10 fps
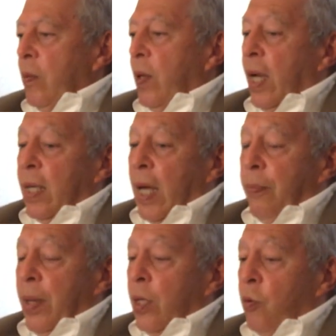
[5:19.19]
Well,
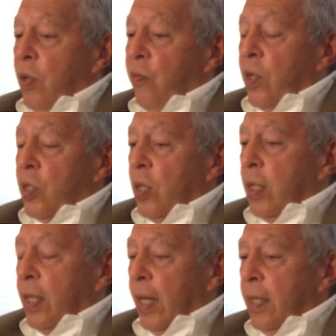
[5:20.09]
I beg to differ. It's
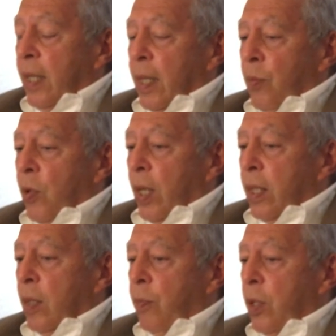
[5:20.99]
not the case anymore. I
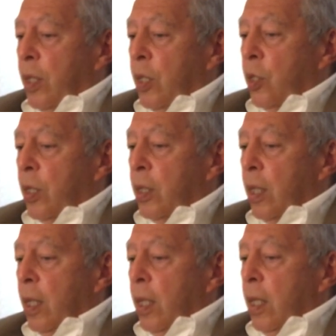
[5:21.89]
think
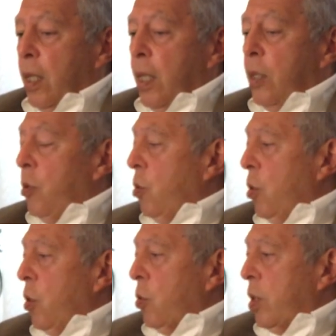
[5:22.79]
politicians need to
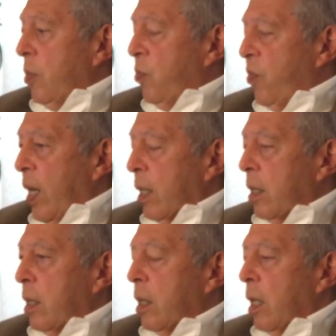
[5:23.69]
know some
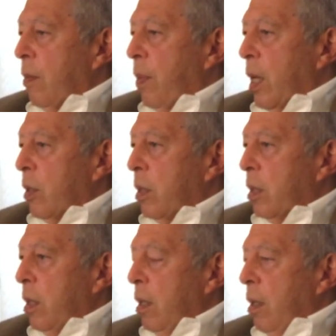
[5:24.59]
facts about
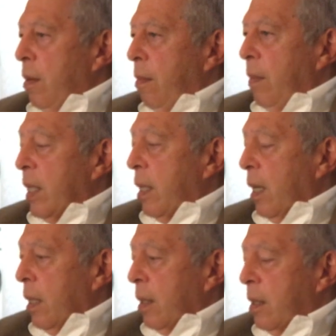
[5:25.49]
mental
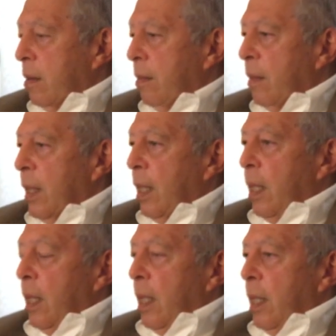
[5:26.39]
health.
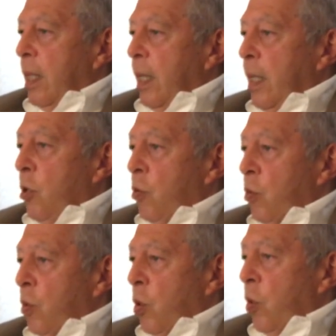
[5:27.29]
They need
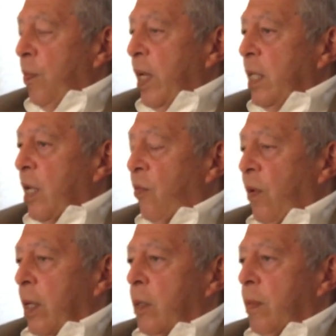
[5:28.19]
to know a basic
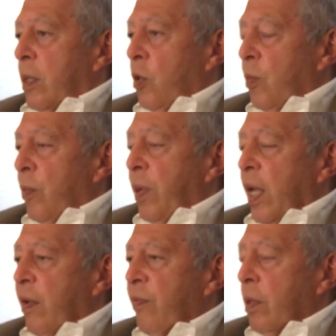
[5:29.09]
fact about human
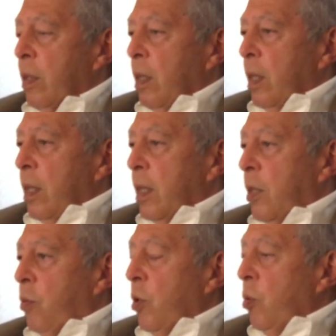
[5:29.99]
behavior,
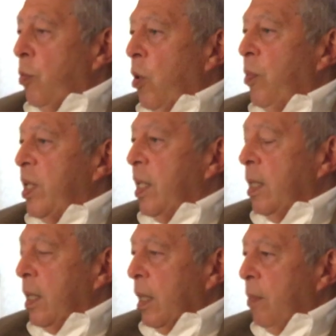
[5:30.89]
that when you bomb a
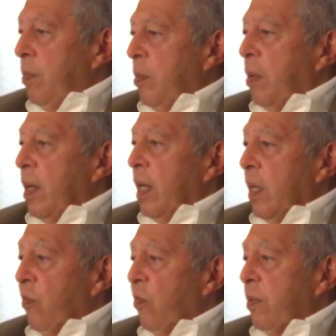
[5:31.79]
city, people
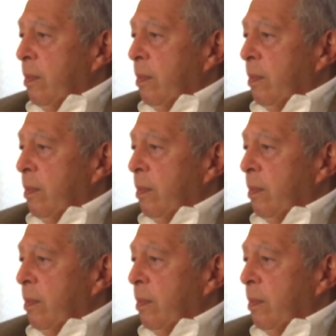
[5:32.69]
leave.